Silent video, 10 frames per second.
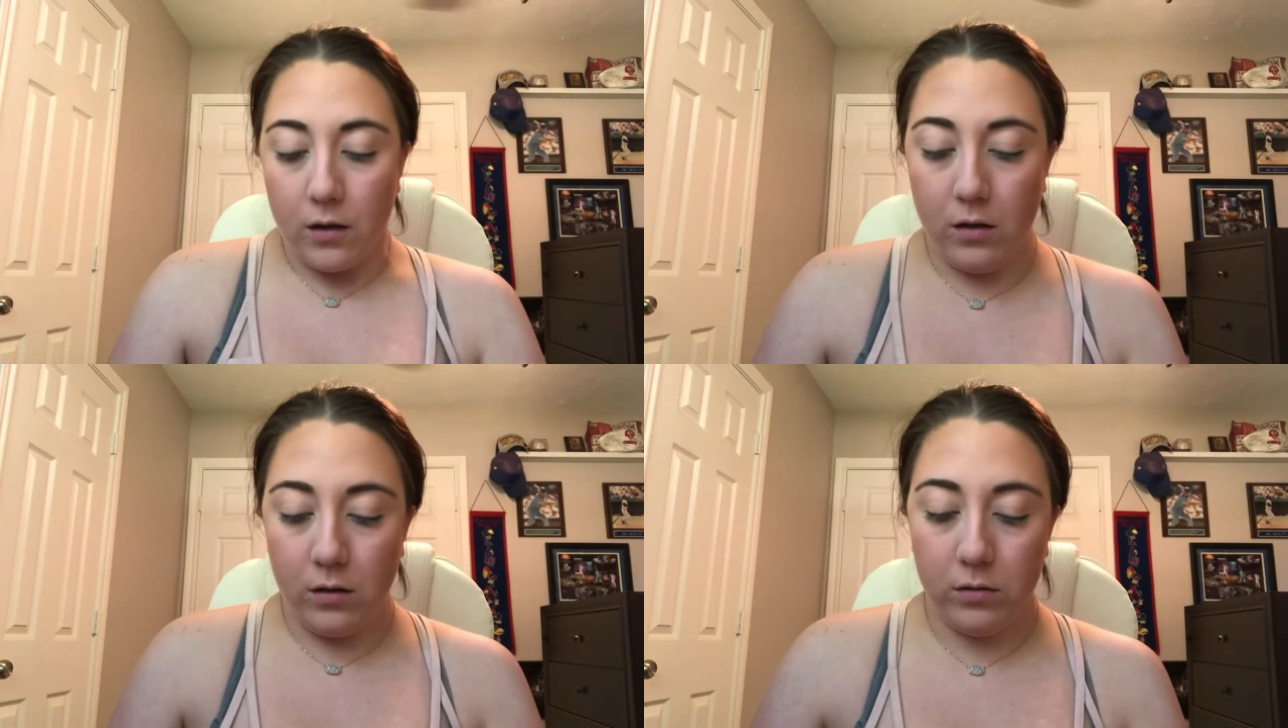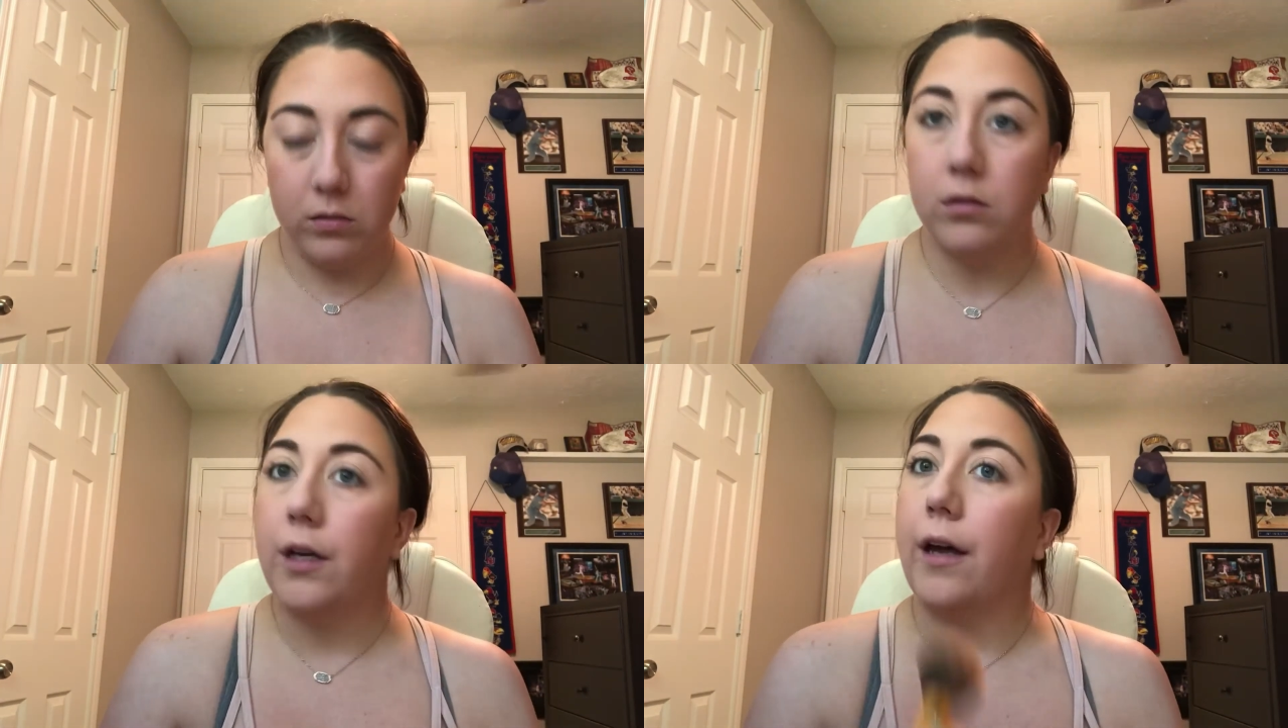
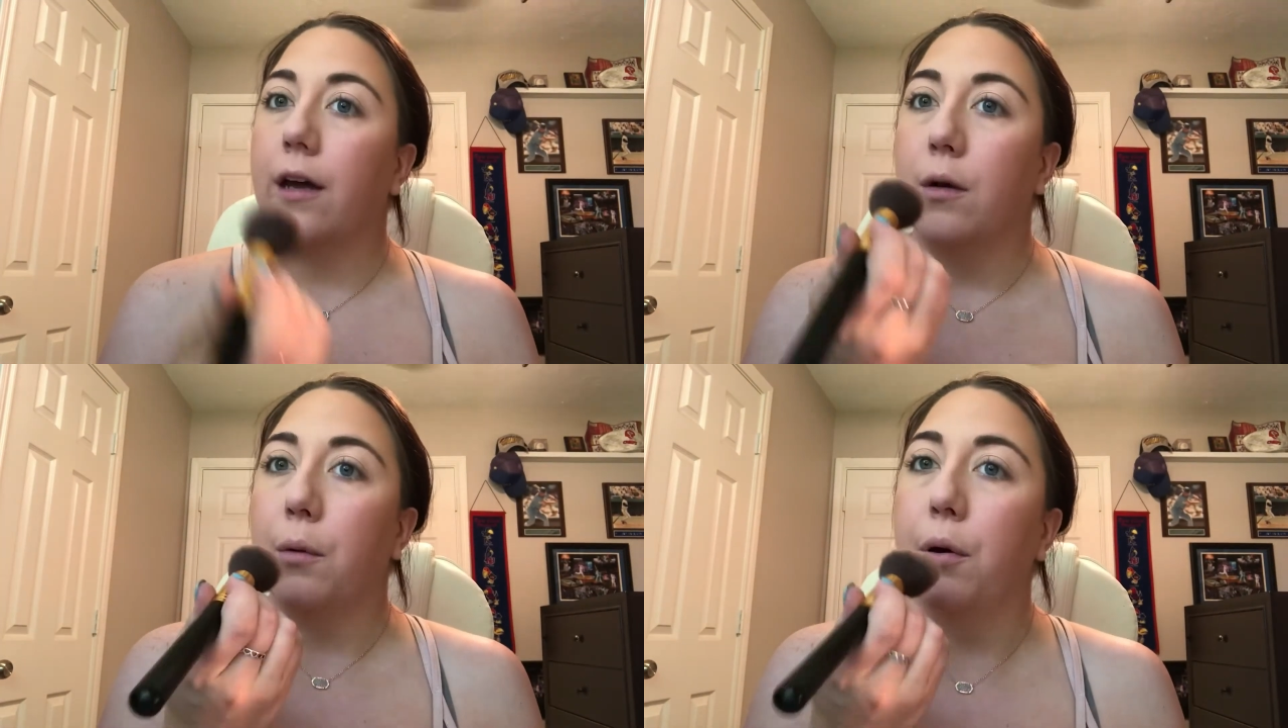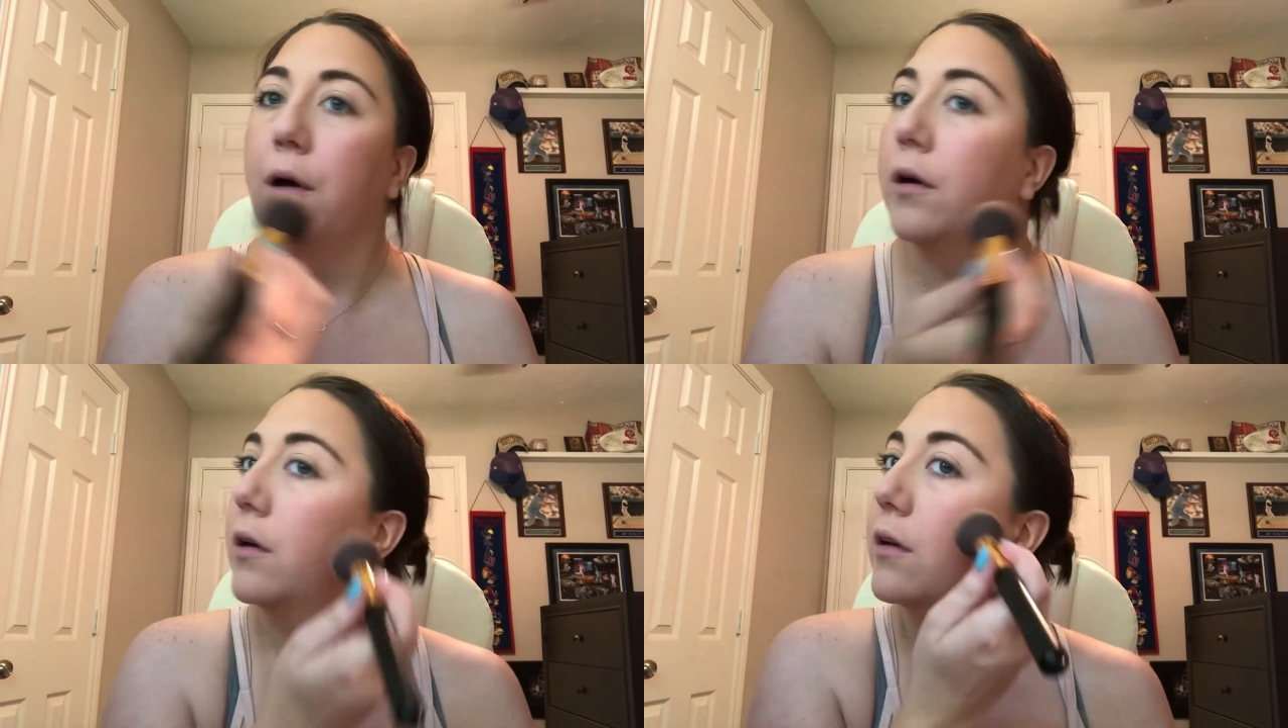And
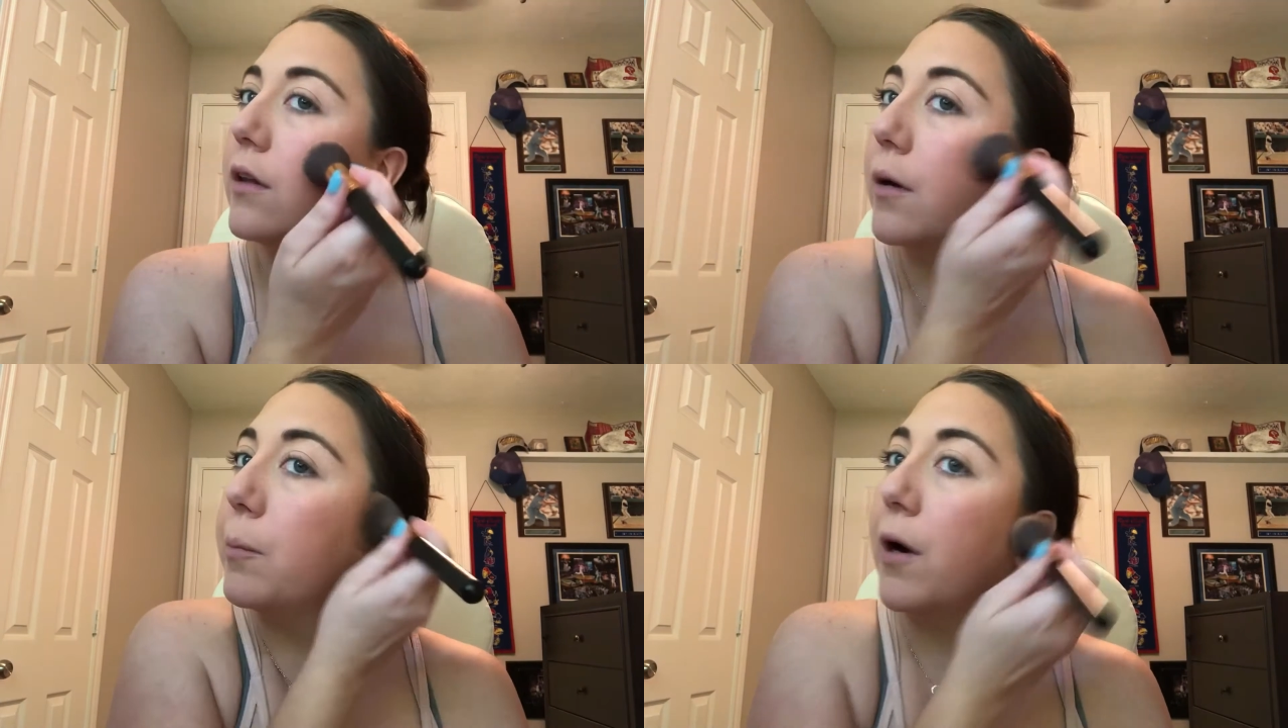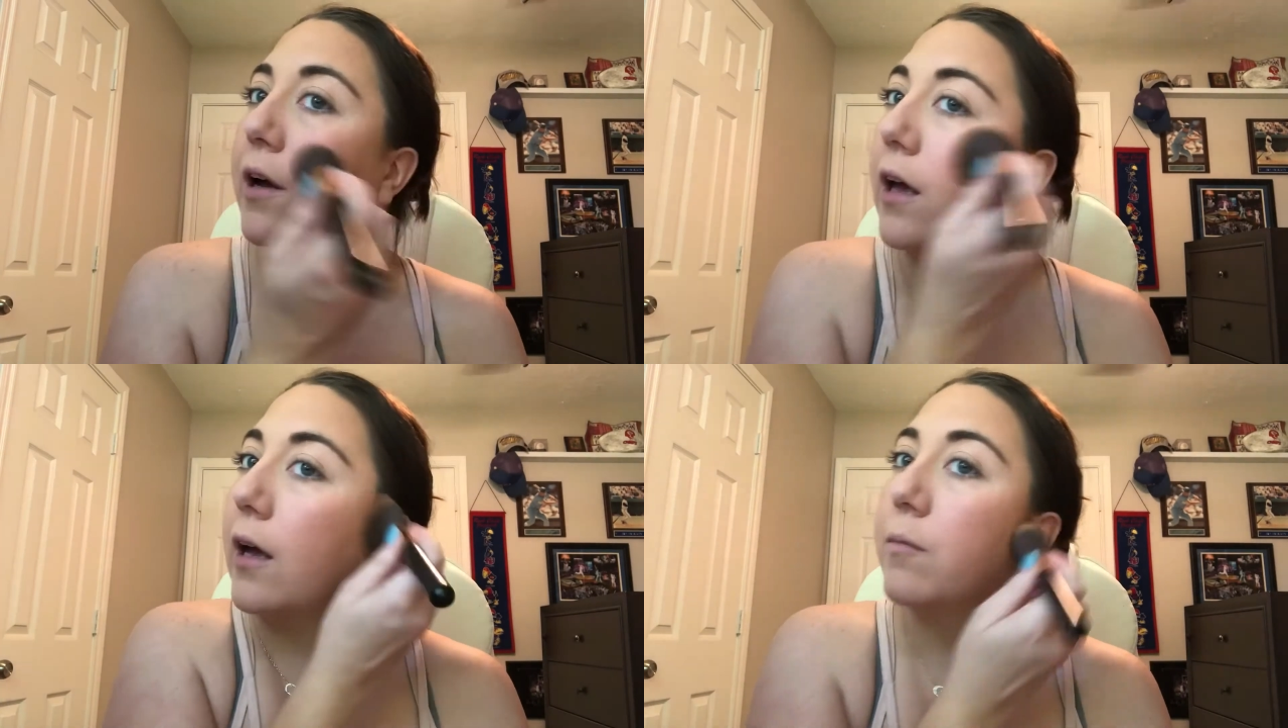they're
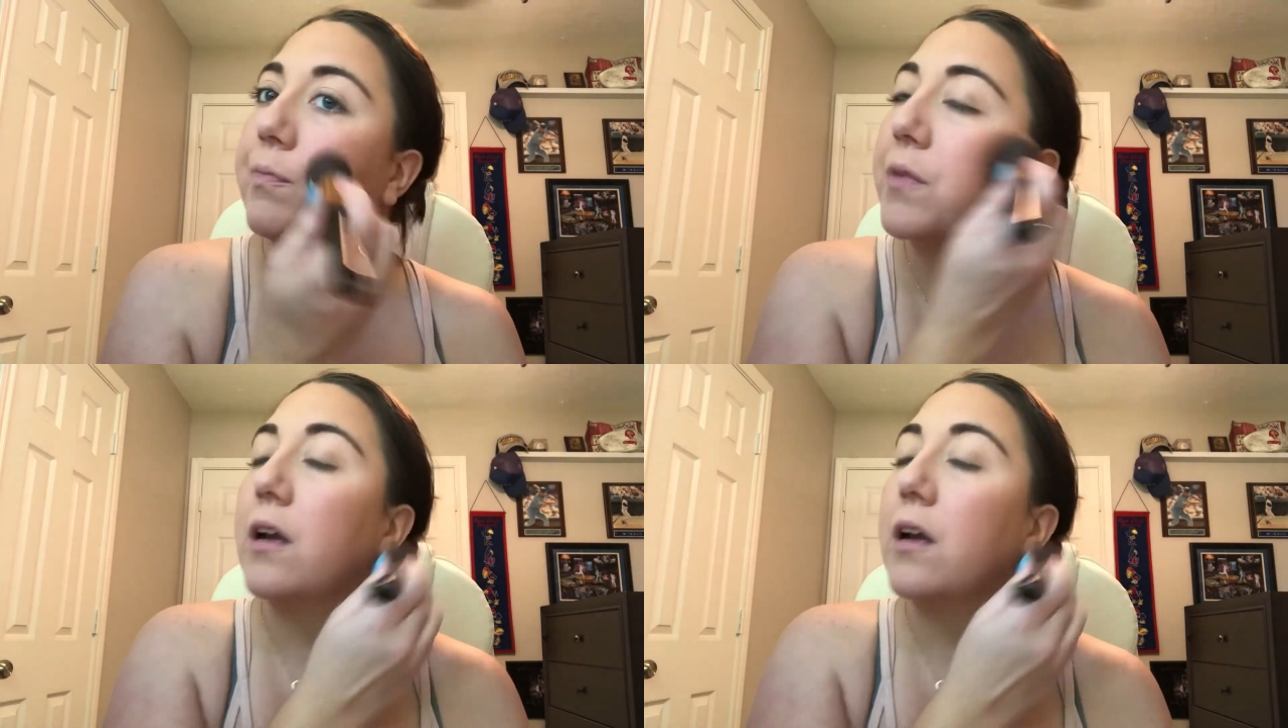barking.